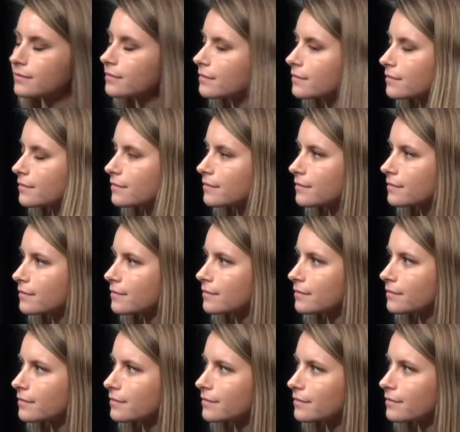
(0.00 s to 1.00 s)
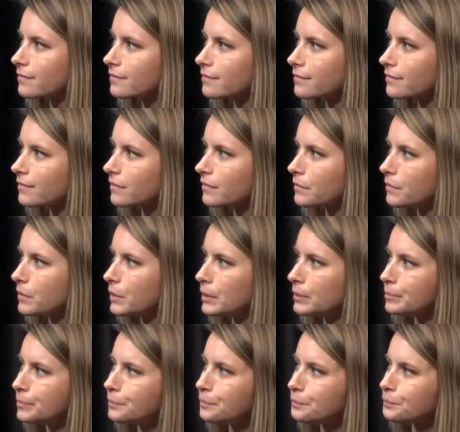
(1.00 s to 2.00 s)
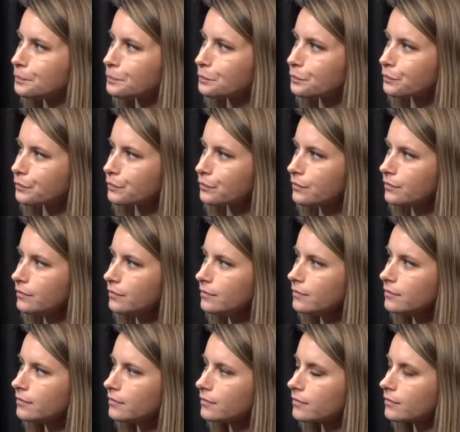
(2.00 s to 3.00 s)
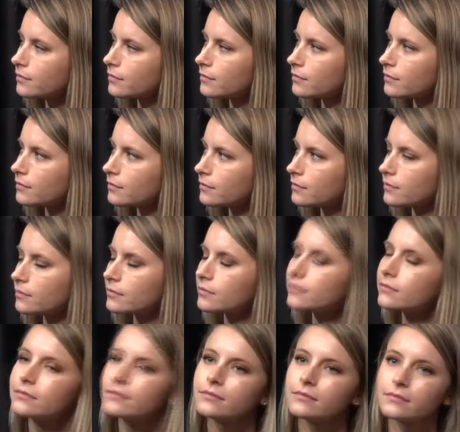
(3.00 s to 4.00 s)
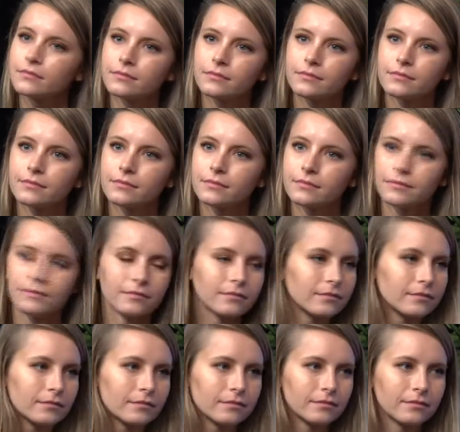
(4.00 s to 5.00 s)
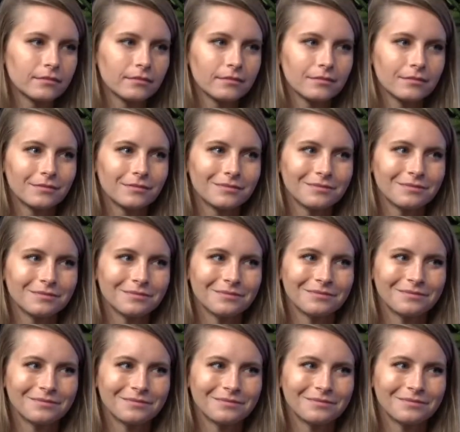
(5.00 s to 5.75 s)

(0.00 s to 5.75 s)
(silent)